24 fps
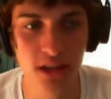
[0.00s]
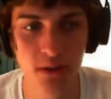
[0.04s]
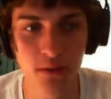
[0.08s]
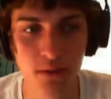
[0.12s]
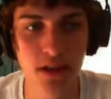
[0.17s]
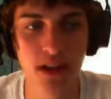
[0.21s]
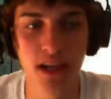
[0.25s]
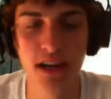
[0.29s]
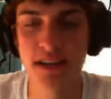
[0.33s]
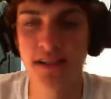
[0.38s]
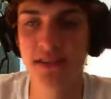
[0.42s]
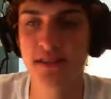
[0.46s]

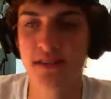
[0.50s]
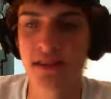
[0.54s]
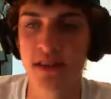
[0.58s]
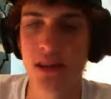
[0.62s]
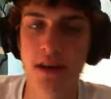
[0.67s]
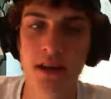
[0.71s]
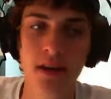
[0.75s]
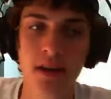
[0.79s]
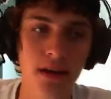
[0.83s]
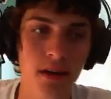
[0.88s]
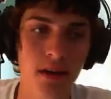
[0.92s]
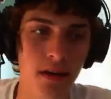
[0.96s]
realize,
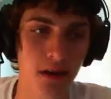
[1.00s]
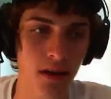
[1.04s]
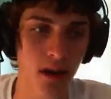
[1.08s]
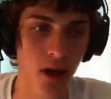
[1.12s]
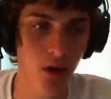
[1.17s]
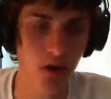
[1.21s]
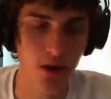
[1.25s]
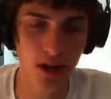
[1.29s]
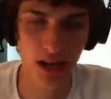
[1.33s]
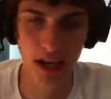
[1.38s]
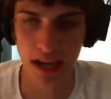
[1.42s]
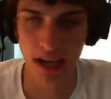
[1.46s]

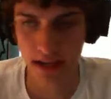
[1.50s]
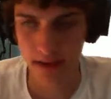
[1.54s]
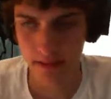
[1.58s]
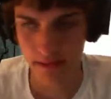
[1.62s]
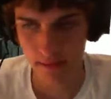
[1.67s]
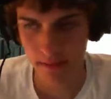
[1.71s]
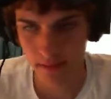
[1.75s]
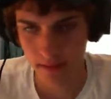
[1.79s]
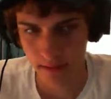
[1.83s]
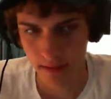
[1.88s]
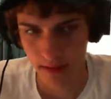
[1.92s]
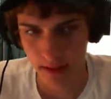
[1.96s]
okay,
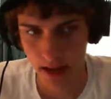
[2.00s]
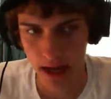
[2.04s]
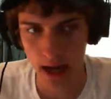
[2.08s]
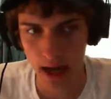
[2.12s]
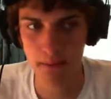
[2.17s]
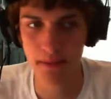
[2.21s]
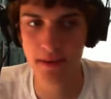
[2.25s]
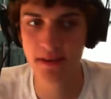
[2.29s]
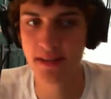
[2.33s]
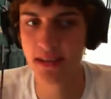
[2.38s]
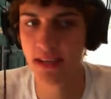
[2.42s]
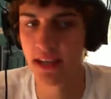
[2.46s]

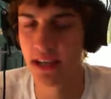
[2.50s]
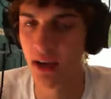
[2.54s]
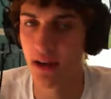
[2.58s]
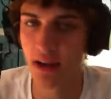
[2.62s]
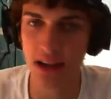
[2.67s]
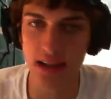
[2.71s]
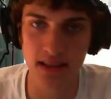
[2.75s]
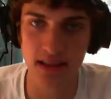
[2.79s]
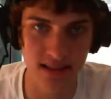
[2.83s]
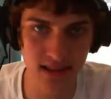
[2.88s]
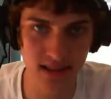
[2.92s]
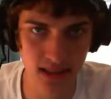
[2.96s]
I'm missing out
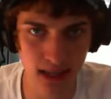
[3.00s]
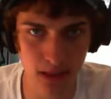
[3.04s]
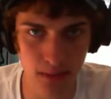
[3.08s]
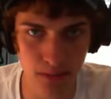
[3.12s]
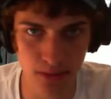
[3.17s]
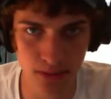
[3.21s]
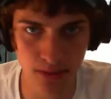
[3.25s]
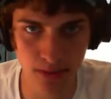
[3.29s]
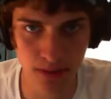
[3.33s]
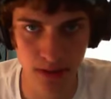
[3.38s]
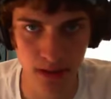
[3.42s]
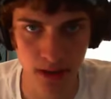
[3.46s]
on sleep,
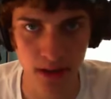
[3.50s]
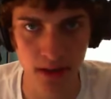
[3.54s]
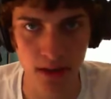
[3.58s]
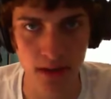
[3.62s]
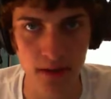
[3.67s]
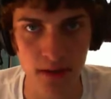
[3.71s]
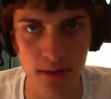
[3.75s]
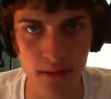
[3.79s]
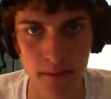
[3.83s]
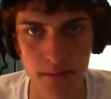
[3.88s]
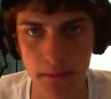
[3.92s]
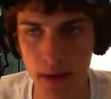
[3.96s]

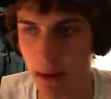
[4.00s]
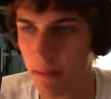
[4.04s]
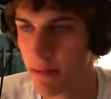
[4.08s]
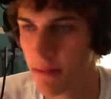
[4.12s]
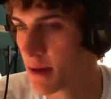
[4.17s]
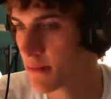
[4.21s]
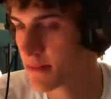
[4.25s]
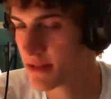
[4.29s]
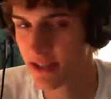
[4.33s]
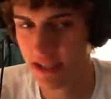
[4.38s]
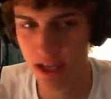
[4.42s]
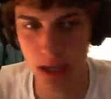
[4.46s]
maybe
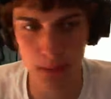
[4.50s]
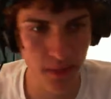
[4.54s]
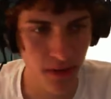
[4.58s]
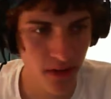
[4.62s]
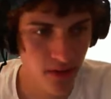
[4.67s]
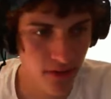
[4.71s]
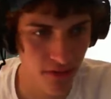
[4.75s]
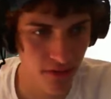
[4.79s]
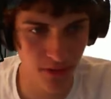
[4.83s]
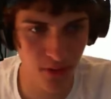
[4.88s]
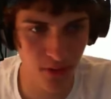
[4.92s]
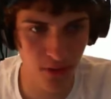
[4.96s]
I'm skipping
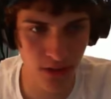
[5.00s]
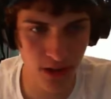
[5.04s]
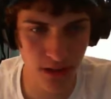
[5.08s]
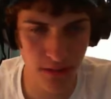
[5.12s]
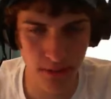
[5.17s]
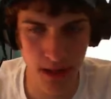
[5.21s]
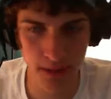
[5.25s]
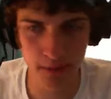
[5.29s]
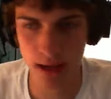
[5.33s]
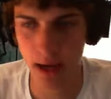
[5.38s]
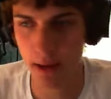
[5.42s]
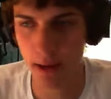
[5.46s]
food,
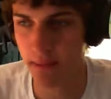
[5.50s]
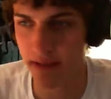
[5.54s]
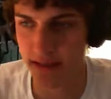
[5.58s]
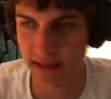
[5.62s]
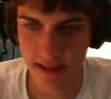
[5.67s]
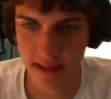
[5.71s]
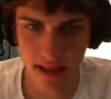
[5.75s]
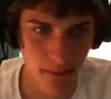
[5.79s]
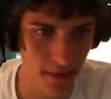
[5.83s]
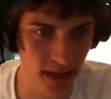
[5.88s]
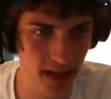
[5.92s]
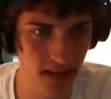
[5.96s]
maybe I'm
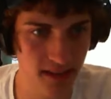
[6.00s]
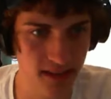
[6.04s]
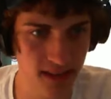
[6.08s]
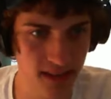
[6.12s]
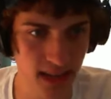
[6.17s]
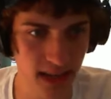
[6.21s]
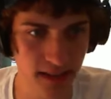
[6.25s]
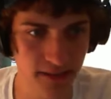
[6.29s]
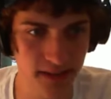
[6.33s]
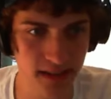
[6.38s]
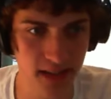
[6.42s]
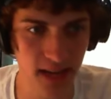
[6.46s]
missing a balanced
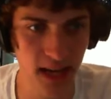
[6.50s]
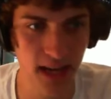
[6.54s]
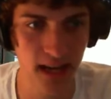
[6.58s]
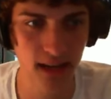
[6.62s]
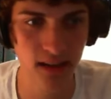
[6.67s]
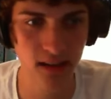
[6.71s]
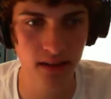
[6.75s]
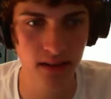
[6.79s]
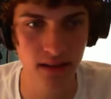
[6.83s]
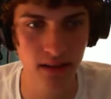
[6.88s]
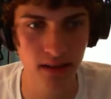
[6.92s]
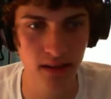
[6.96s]

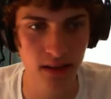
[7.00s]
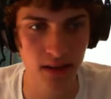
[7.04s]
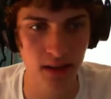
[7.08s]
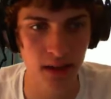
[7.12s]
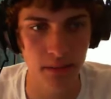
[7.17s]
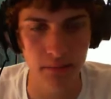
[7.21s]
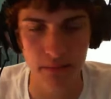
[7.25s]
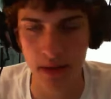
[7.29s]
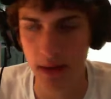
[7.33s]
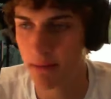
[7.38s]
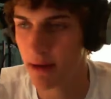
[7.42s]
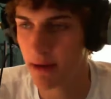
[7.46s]
lifestyle.
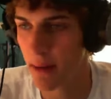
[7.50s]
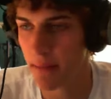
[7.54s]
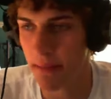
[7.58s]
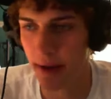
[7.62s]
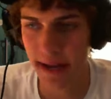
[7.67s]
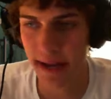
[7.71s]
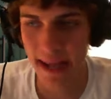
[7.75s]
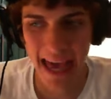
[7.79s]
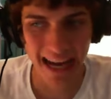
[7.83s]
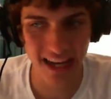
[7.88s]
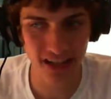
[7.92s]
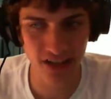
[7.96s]
Maybe I'm
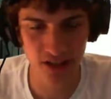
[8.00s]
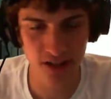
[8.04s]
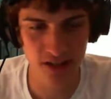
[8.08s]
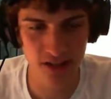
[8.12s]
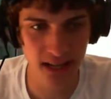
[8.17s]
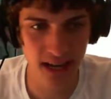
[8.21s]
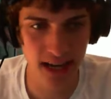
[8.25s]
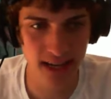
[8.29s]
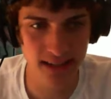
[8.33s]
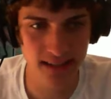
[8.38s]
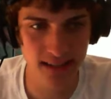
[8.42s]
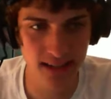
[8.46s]
not
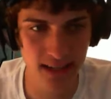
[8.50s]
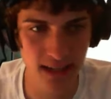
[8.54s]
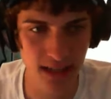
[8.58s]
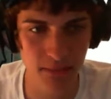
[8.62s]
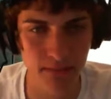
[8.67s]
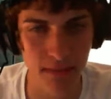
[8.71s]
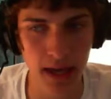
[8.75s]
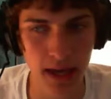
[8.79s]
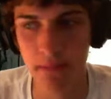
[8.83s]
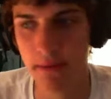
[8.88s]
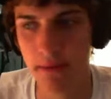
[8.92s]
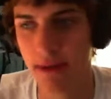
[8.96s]
exercising.
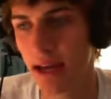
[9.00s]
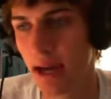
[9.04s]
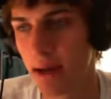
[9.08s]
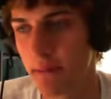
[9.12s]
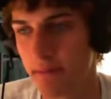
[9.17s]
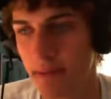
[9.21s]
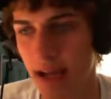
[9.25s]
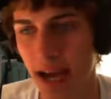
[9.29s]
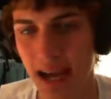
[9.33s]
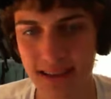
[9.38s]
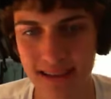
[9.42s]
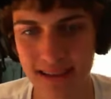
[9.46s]
Maybe I'm
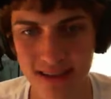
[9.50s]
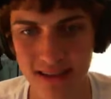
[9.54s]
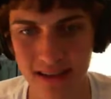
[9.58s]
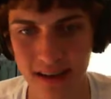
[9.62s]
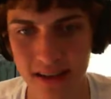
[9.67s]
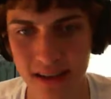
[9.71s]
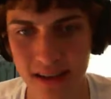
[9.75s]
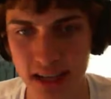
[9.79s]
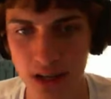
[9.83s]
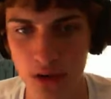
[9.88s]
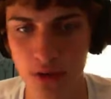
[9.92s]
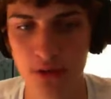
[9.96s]
not
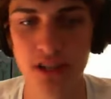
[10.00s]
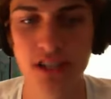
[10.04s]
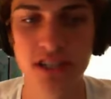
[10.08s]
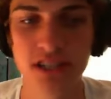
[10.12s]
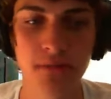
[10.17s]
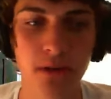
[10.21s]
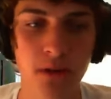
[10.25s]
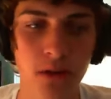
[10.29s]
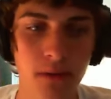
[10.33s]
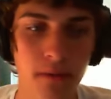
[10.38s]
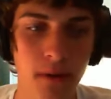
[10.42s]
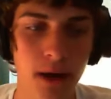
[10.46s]
studying a
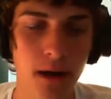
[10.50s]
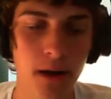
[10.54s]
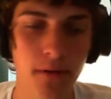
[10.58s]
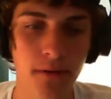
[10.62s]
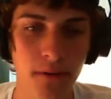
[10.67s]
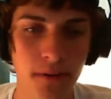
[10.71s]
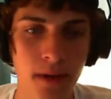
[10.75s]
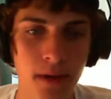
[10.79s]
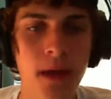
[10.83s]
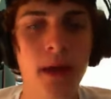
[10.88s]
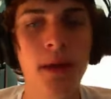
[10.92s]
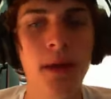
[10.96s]
reasonable amount.
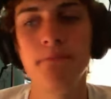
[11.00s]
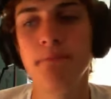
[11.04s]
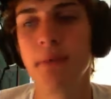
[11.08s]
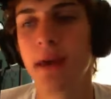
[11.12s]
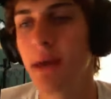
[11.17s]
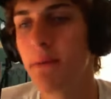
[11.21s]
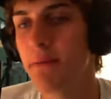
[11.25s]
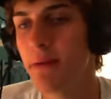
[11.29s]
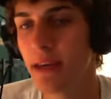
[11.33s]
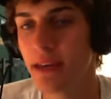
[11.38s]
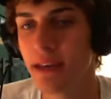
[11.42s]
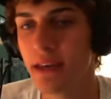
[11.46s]

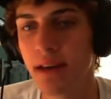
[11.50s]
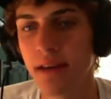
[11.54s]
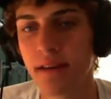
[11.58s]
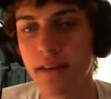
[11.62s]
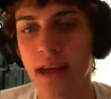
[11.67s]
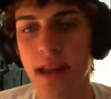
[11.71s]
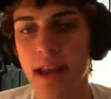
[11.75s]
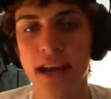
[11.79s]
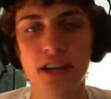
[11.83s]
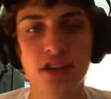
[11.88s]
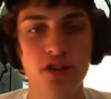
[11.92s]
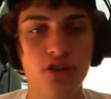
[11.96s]
Maybe
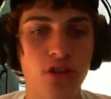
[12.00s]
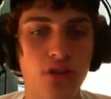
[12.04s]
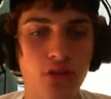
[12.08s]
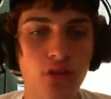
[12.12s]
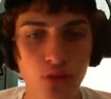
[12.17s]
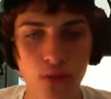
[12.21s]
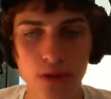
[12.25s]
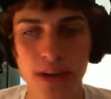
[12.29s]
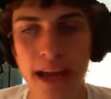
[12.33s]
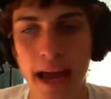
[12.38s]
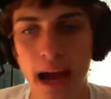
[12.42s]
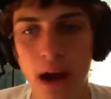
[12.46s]
that extra
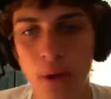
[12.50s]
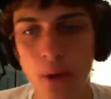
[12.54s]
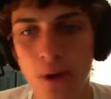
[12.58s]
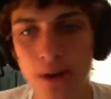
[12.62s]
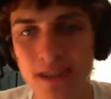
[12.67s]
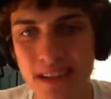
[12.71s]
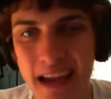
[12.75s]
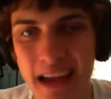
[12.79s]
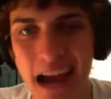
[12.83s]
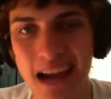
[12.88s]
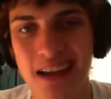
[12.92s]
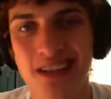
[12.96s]
3
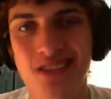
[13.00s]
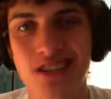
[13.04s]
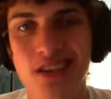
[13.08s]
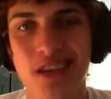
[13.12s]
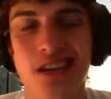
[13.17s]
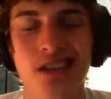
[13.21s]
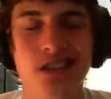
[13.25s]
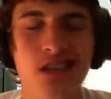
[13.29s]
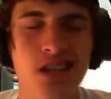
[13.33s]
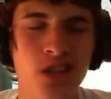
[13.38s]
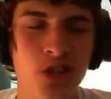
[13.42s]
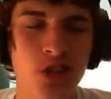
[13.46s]
hours actually
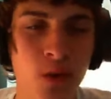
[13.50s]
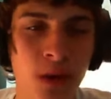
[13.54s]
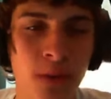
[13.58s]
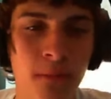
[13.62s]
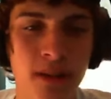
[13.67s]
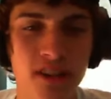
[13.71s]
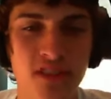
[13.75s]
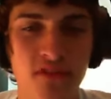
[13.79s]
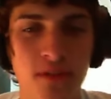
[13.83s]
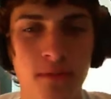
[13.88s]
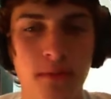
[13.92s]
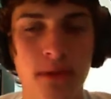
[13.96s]
isn't doing
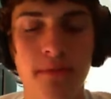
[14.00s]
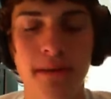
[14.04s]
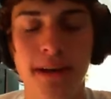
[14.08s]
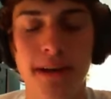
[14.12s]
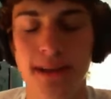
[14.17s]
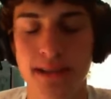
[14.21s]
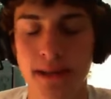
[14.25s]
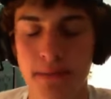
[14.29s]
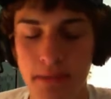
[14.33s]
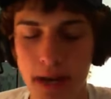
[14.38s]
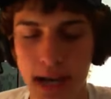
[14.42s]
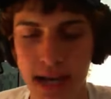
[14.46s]
much for me
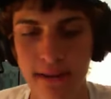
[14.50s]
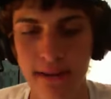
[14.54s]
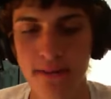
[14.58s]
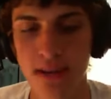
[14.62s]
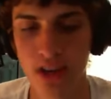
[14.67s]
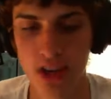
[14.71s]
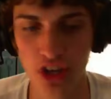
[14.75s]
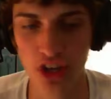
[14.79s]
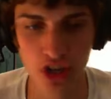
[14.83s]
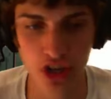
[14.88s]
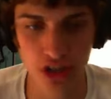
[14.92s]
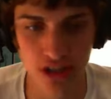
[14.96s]
because I'm not even in
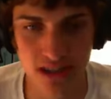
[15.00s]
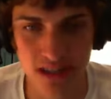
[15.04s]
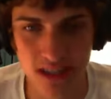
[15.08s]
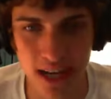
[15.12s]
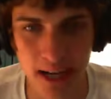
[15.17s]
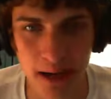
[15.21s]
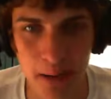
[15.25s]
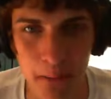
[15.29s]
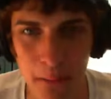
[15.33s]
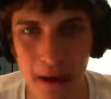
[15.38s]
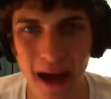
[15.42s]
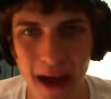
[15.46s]
a good
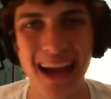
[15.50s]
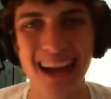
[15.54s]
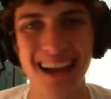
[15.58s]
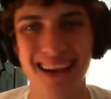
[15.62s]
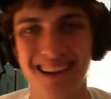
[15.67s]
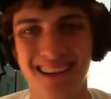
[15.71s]
state of mind.